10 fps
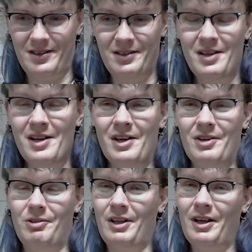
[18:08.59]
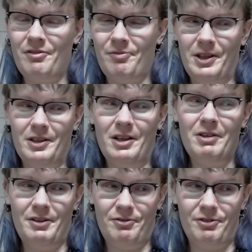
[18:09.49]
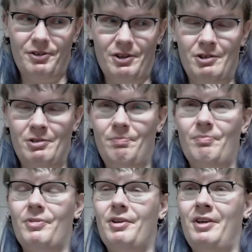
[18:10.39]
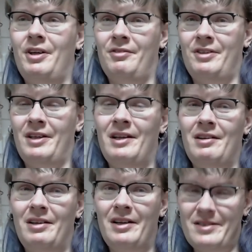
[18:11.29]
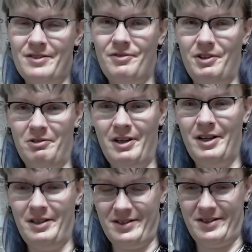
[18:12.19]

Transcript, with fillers: what I've been going through in the last few weeks.